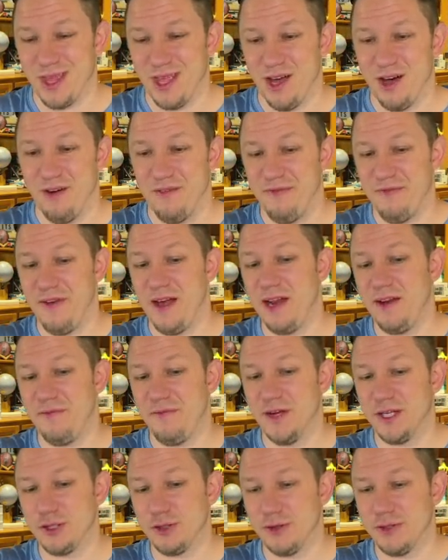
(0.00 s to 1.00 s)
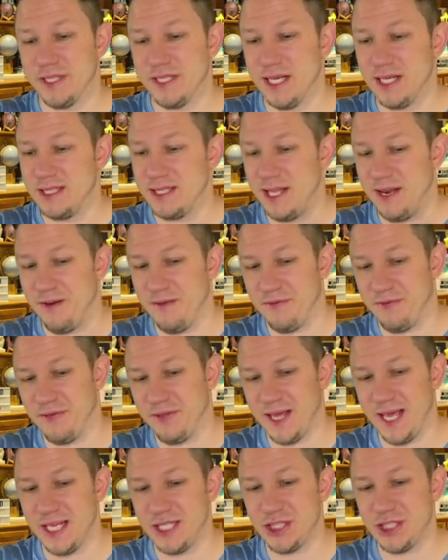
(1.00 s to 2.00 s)
A Fed official says that
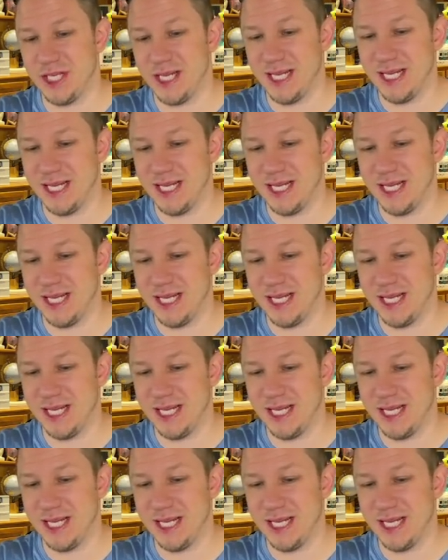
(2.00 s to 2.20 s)
inflation